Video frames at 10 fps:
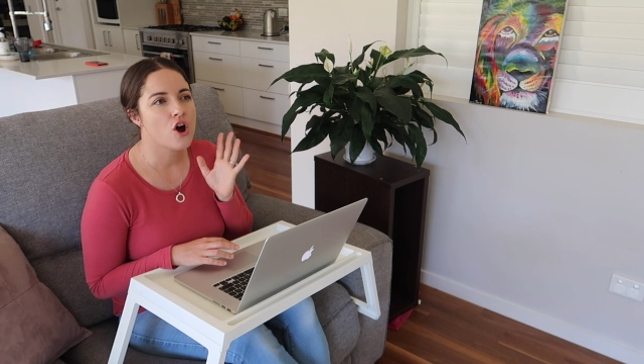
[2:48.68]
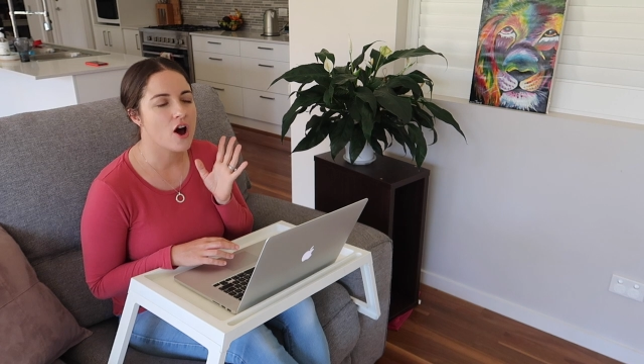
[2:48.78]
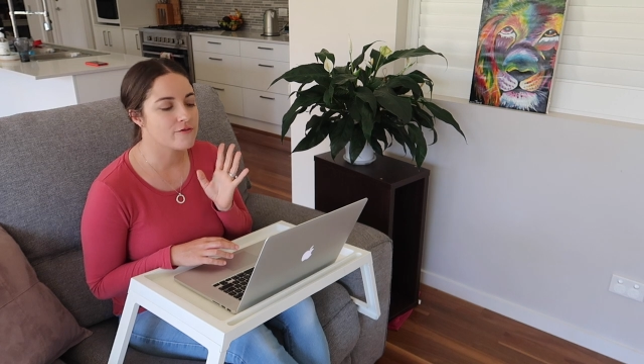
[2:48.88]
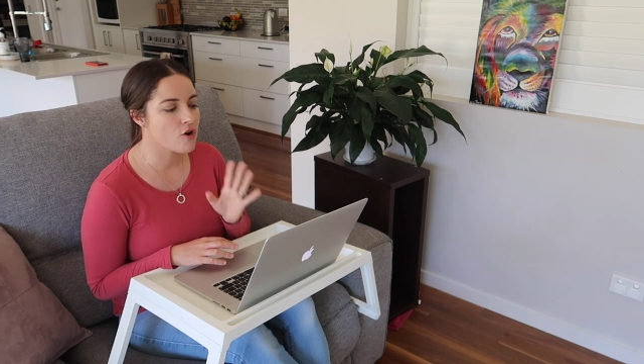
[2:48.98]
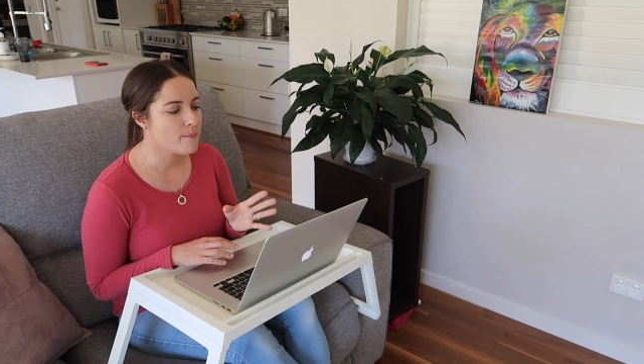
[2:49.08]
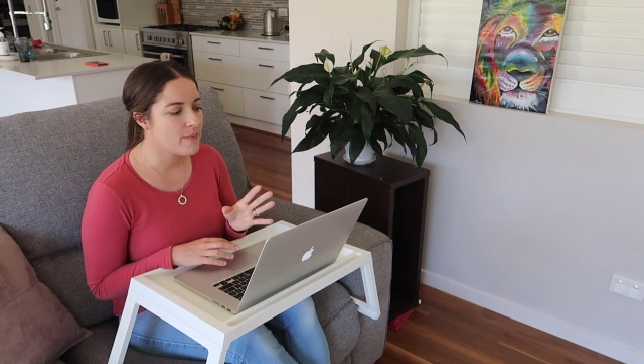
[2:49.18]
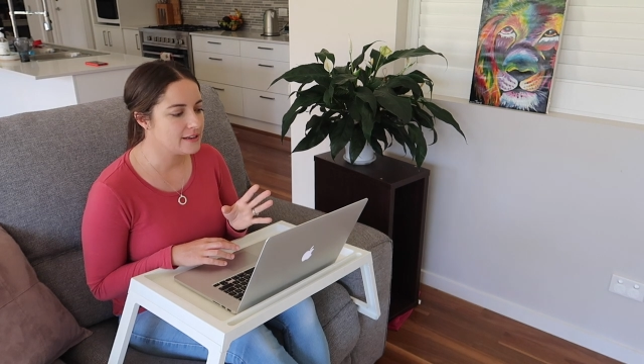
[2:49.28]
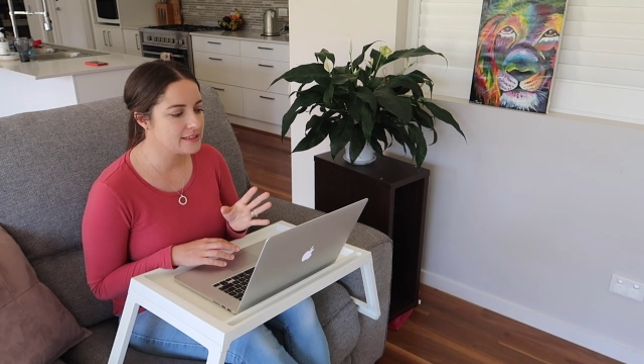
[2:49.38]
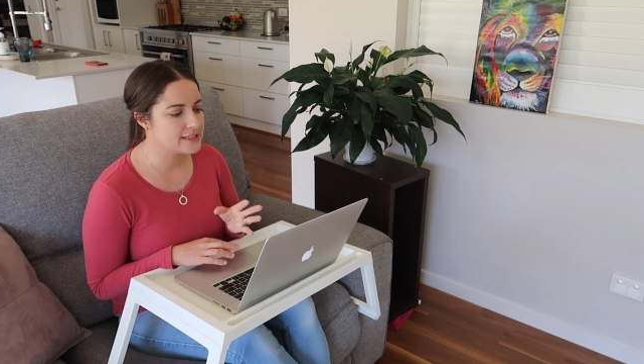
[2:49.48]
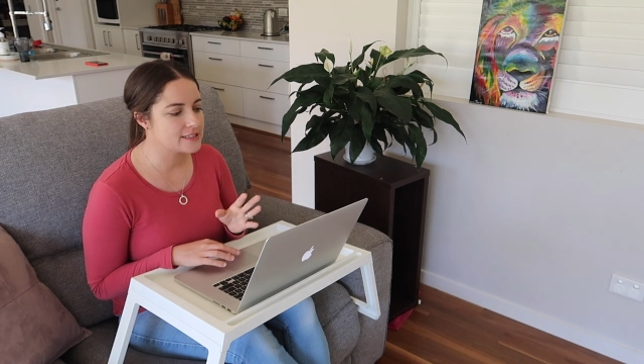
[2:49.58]
I've got
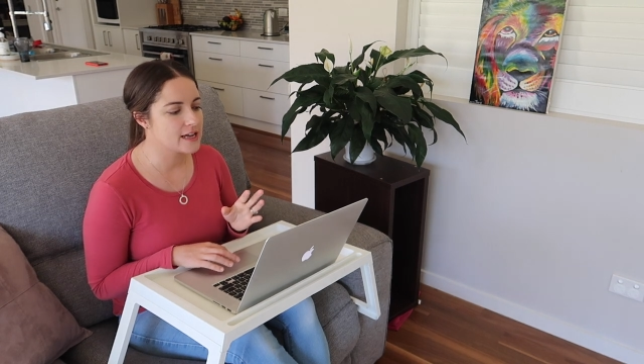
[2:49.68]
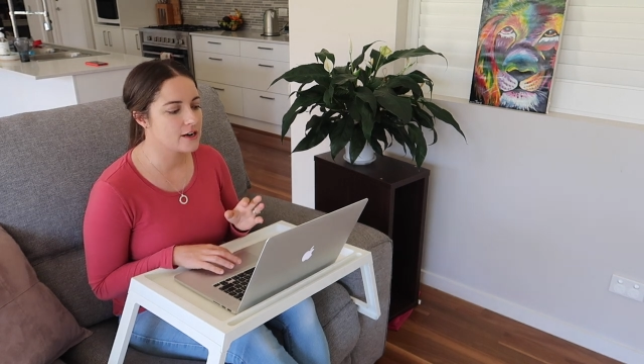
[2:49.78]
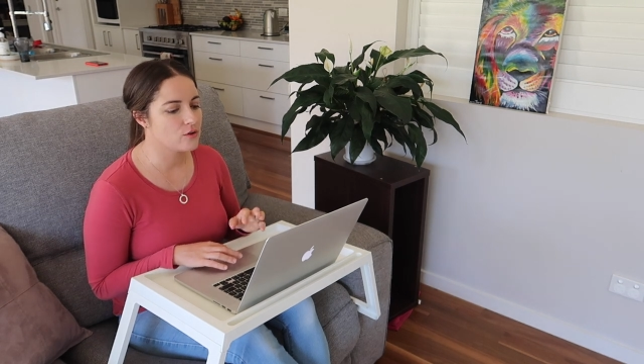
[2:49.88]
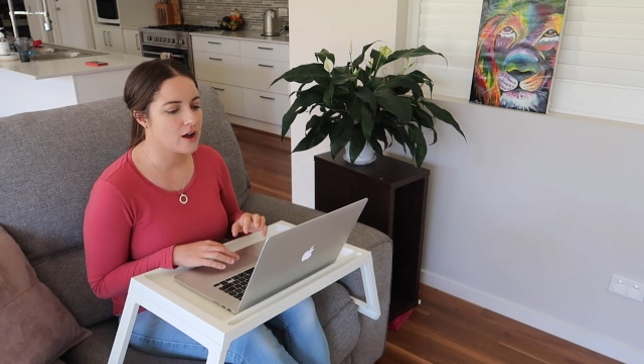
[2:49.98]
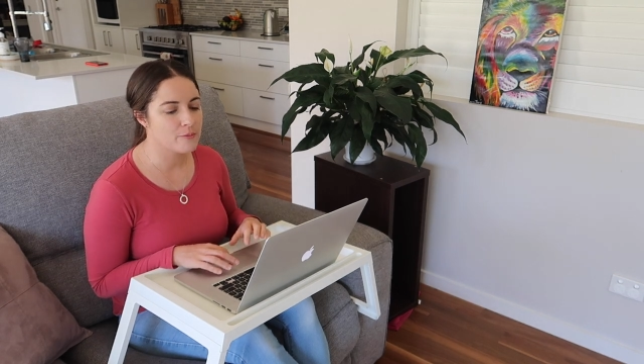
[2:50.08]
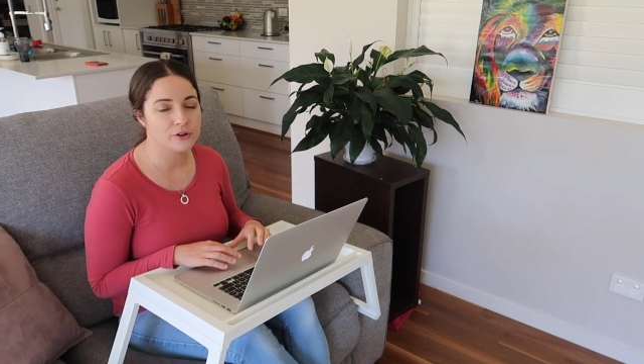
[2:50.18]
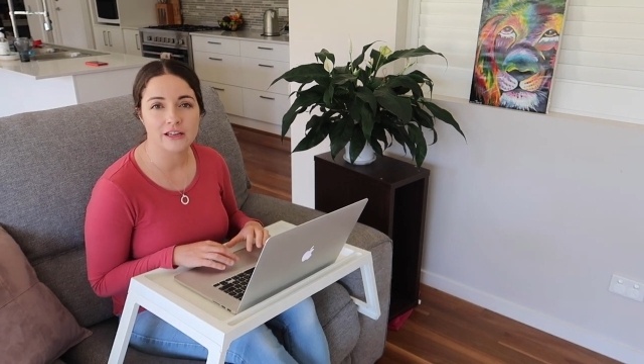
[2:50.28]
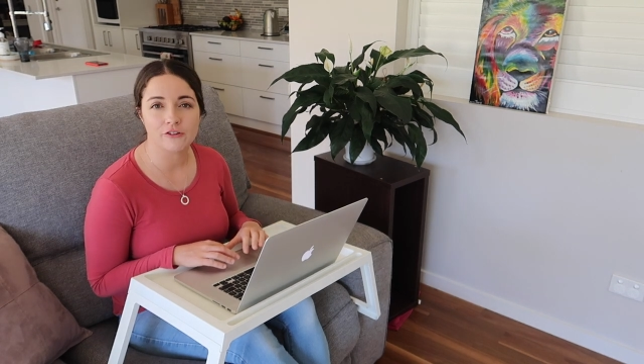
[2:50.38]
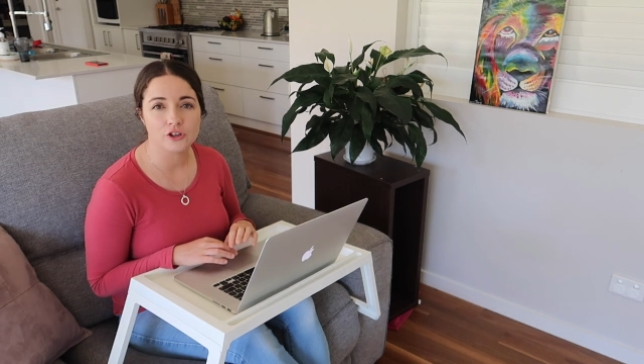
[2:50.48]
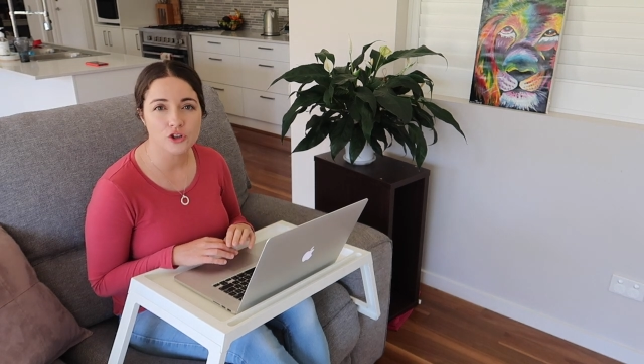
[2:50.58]
my list and I'll come on
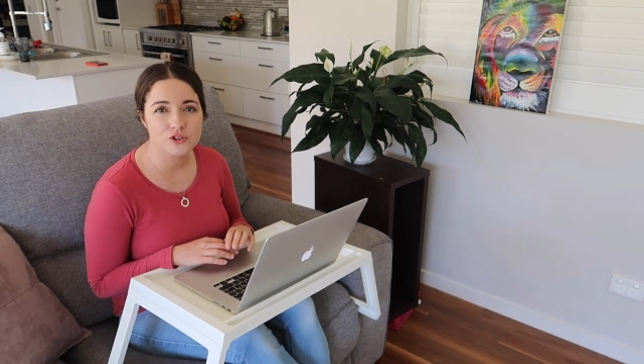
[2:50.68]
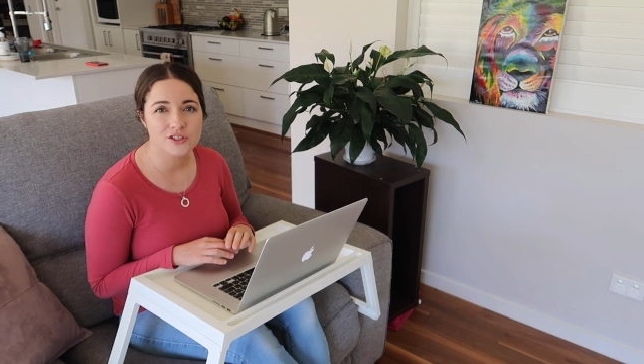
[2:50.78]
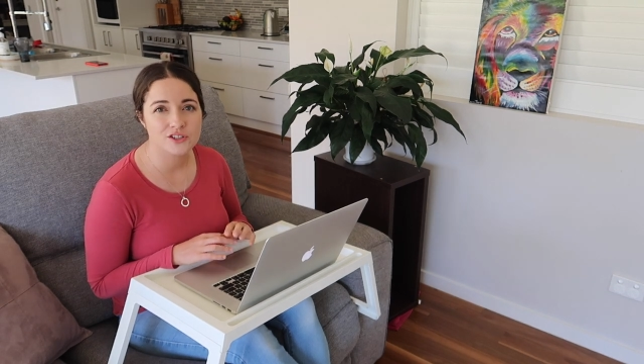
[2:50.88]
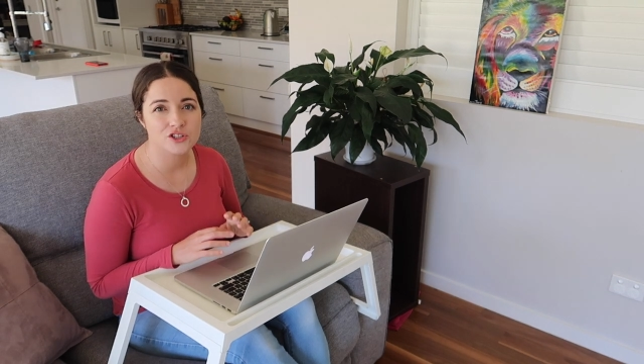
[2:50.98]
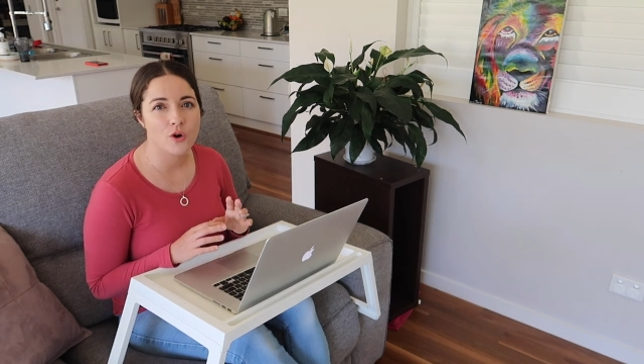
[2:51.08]
here and use it.